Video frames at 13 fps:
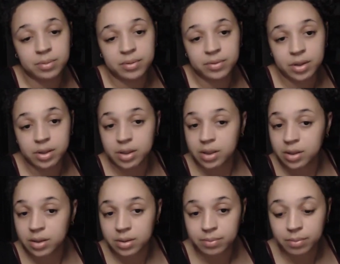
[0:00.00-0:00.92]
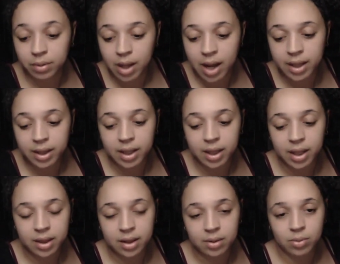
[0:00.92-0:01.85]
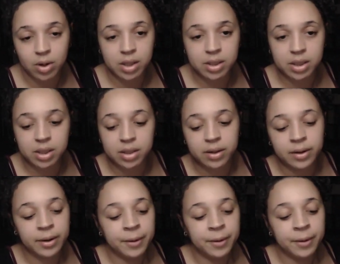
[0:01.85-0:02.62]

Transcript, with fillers: before you just blindly let them watch it.